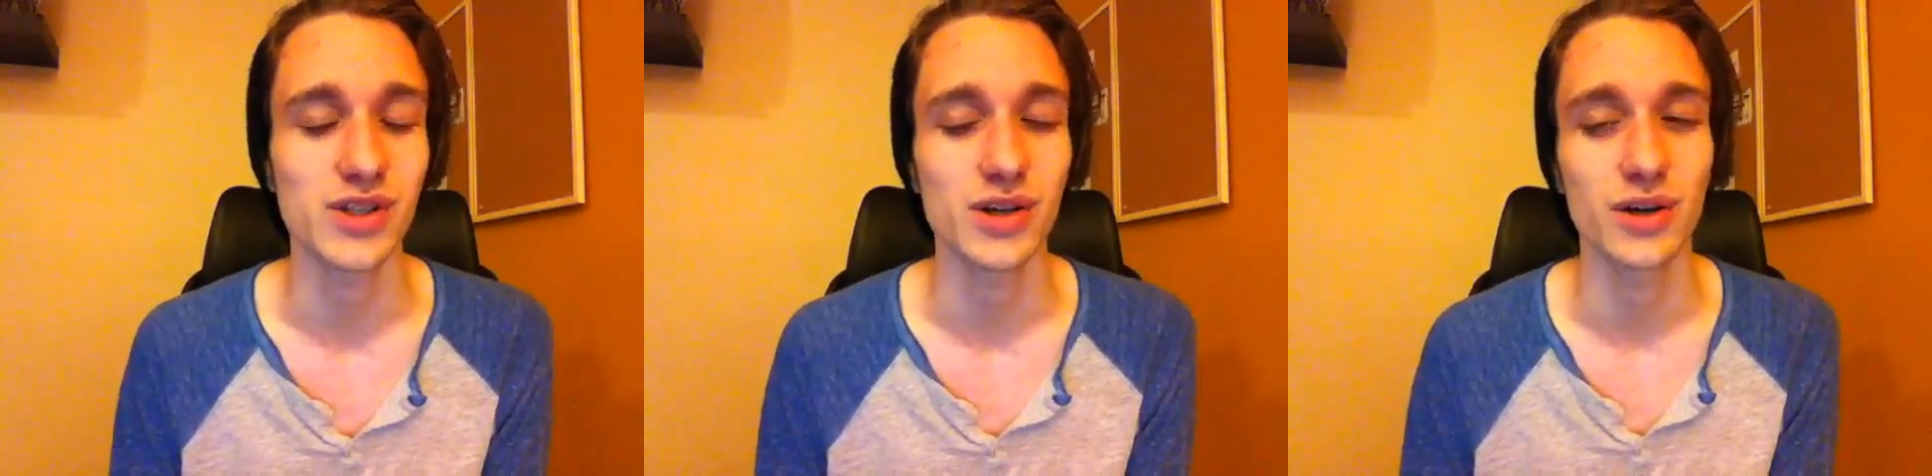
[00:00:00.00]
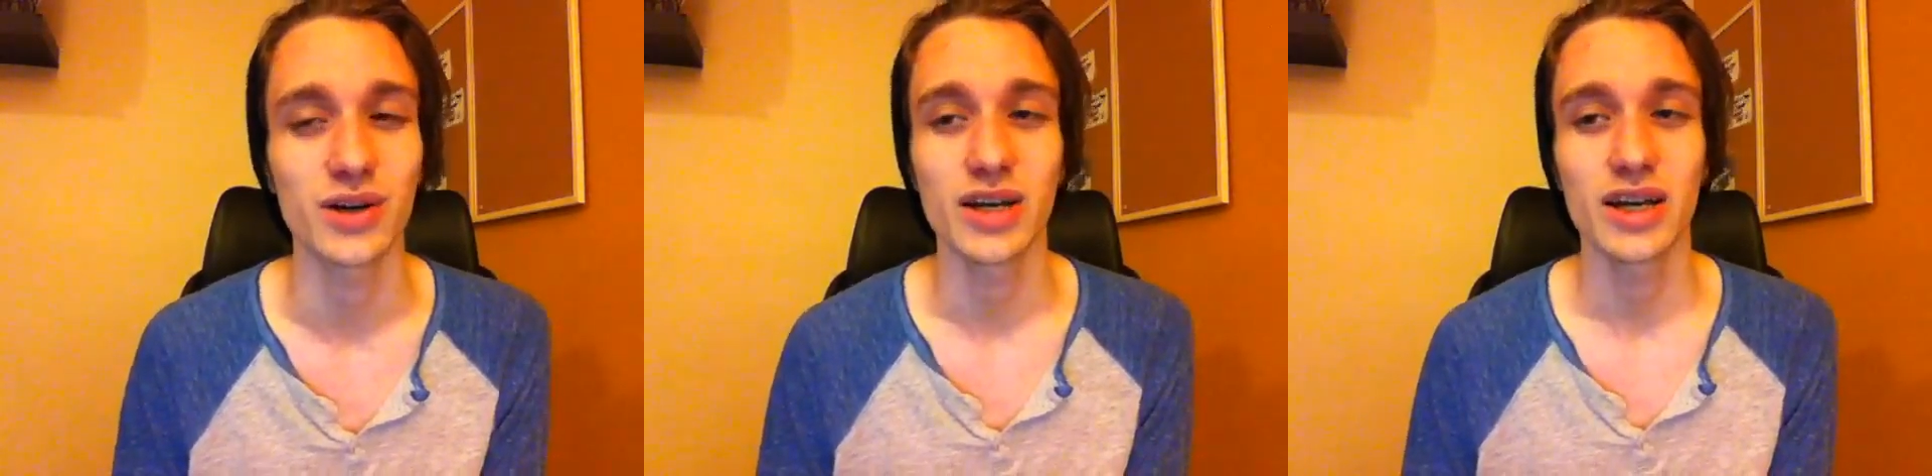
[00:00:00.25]

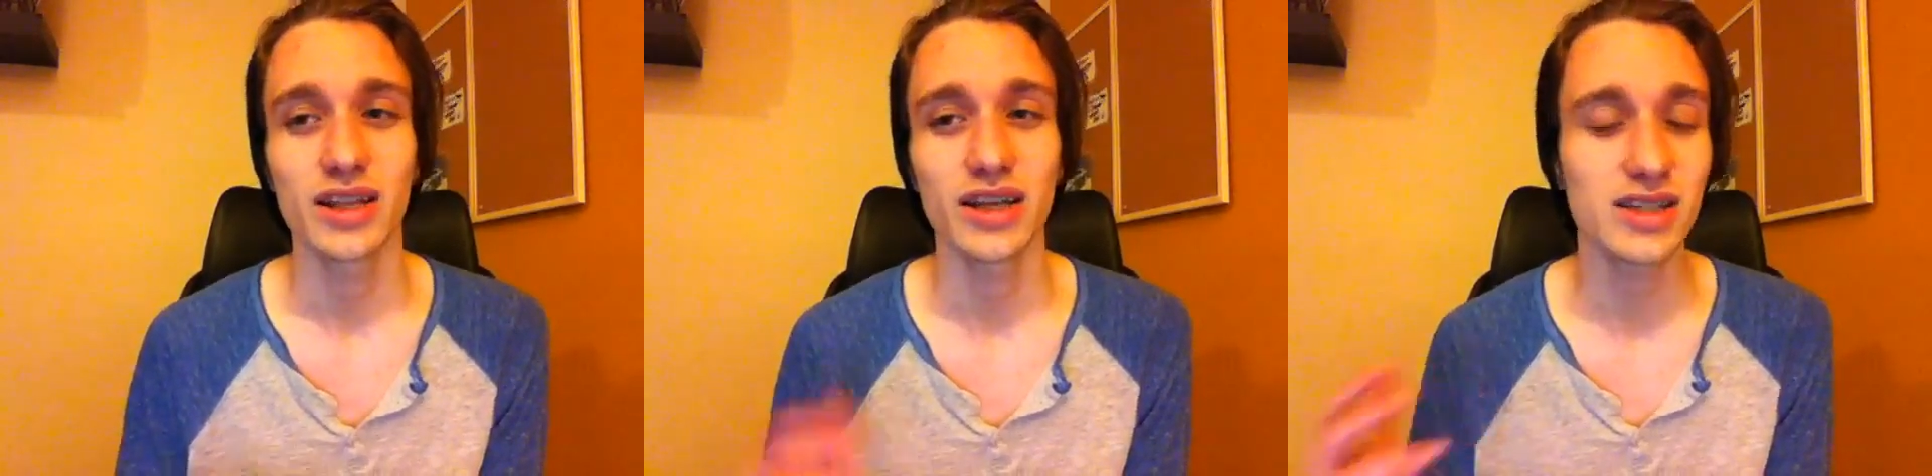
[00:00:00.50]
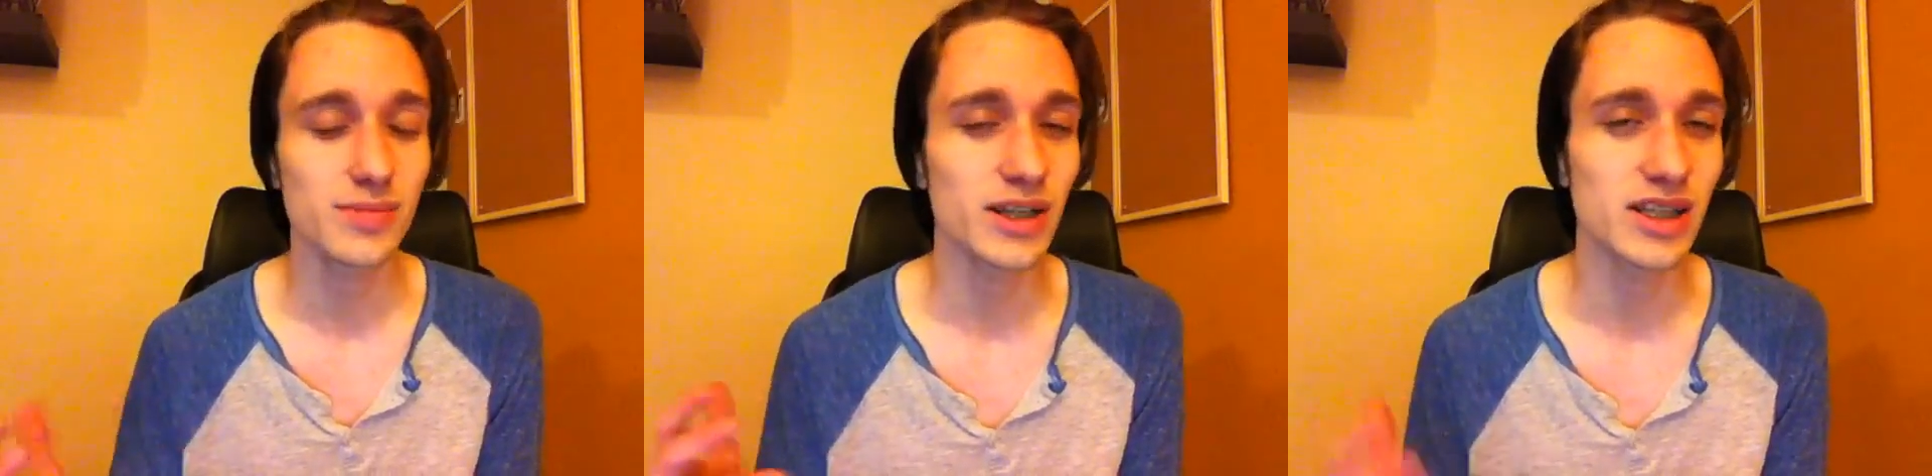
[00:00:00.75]
So
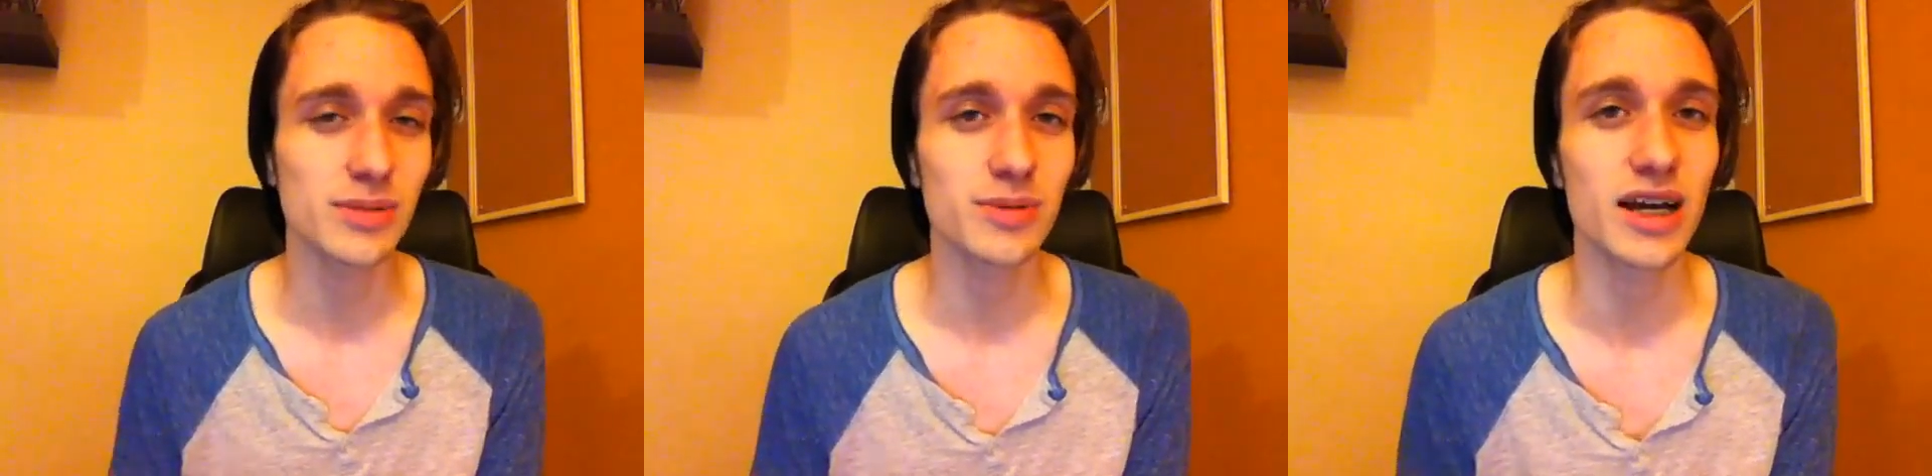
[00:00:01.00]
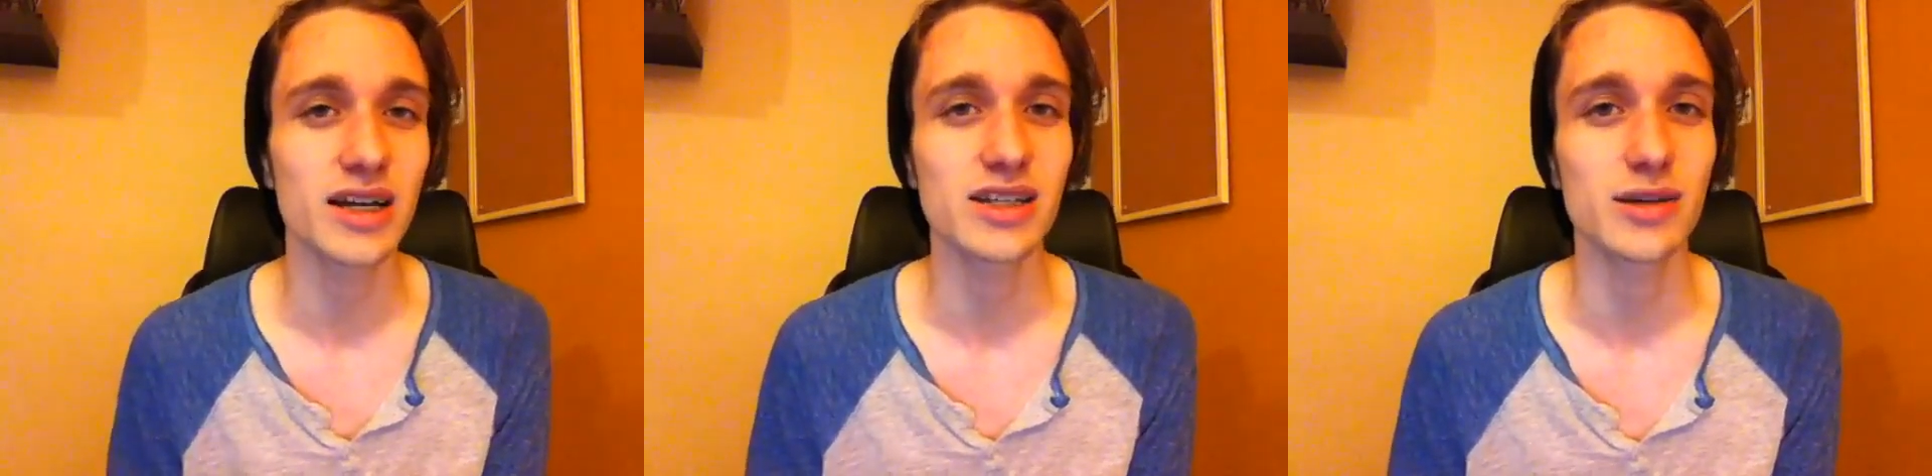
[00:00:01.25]
that's my
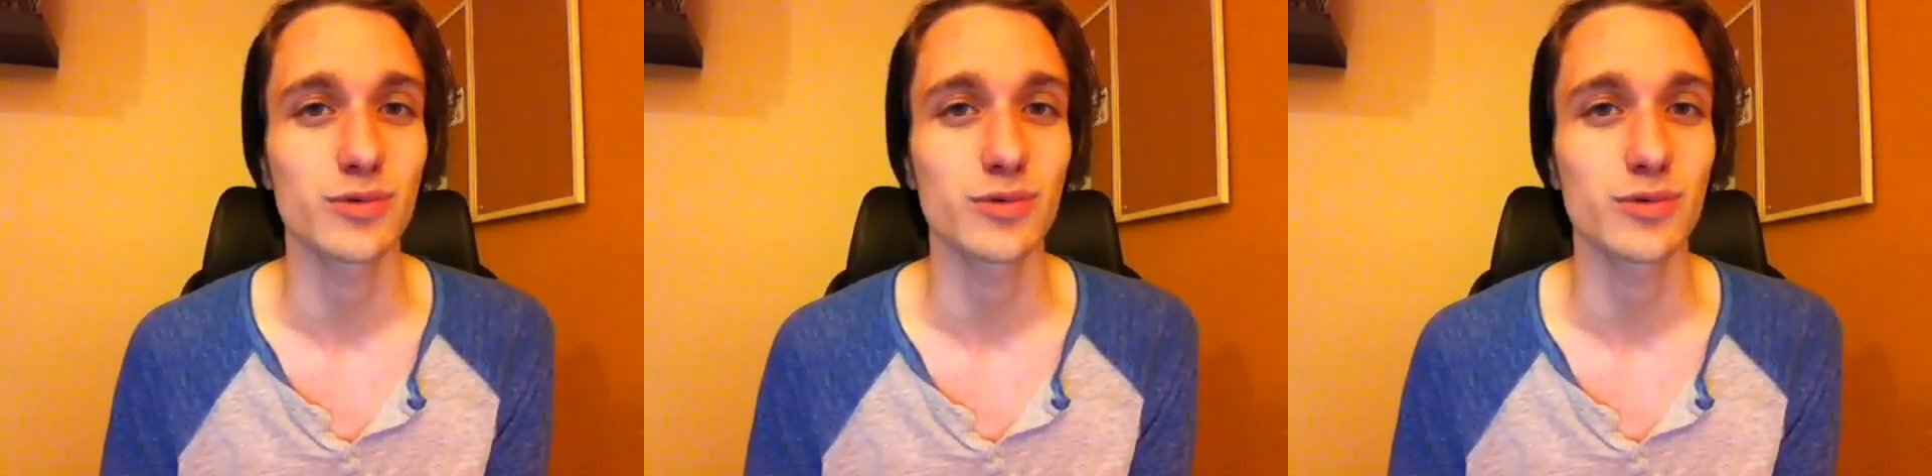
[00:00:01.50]
tip, guys.